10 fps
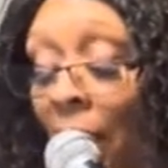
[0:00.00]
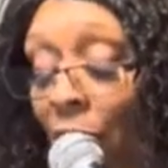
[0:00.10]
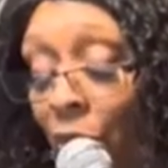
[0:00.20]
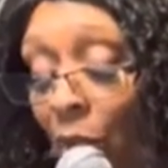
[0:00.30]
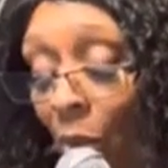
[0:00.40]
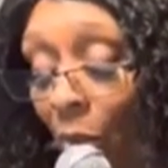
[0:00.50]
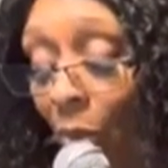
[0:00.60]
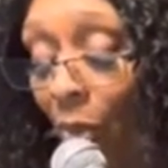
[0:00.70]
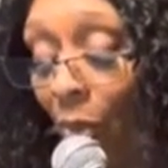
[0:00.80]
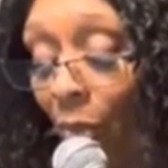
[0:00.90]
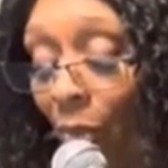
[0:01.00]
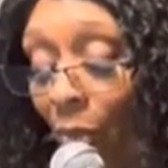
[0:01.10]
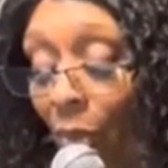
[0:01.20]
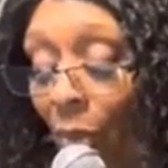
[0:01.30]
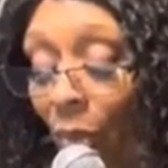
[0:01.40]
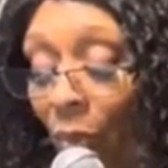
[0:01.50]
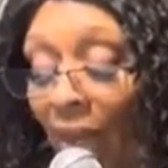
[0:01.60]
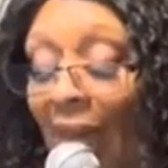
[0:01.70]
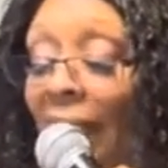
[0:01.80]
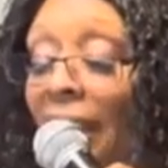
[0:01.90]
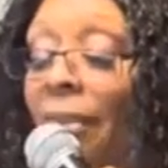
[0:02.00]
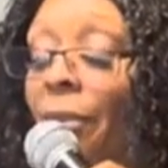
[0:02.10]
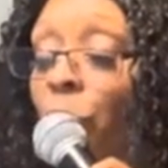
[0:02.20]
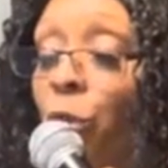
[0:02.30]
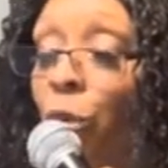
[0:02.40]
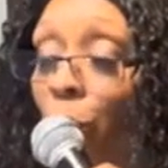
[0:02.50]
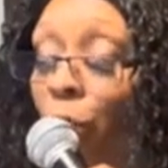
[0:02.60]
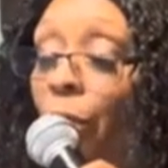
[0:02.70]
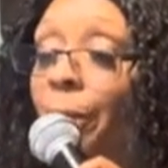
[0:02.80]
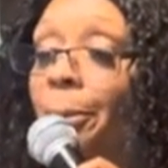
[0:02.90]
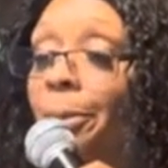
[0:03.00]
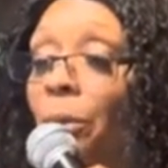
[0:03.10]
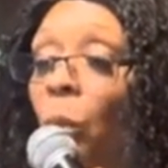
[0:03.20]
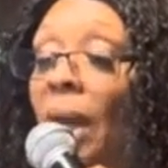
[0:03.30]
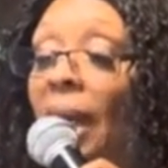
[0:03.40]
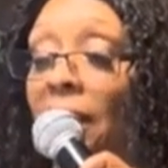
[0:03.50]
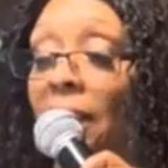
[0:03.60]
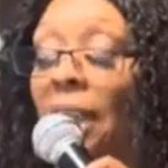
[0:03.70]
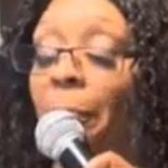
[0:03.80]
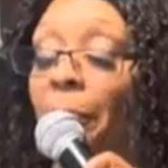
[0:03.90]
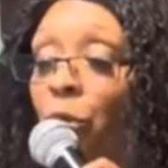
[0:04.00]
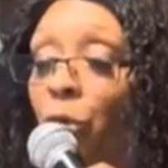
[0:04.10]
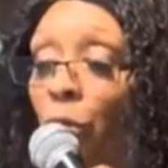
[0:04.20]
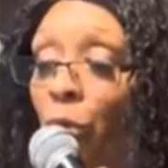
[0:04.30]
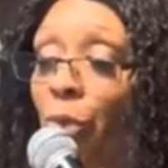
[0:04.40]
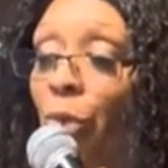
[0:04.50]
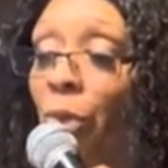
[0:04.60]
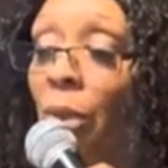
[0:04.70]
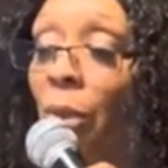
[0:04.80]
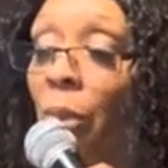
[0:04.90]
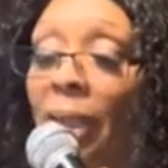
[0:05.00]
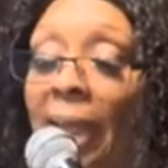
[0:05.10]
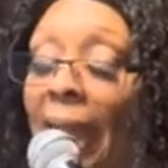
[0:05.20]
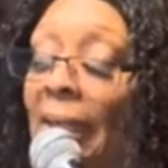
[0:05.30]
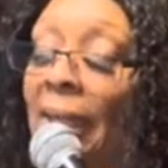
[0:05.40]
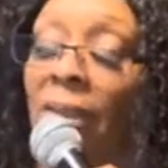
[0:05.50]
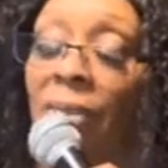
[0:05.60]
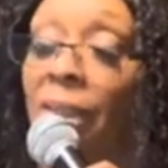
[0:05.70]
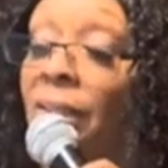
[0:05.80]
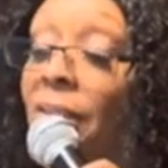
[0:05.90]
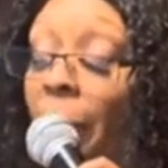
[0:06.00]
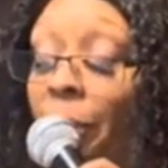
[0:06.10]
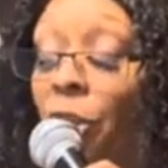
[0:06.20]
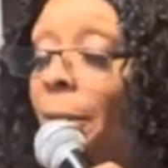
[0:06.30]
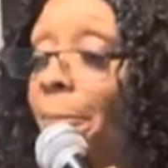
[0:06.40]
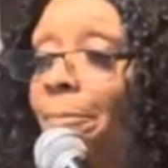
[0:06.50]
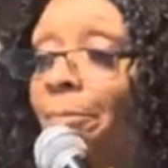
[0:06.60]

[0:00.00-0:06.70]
So we gotta live in truth. We got to sleep in truth. We can't live in deception.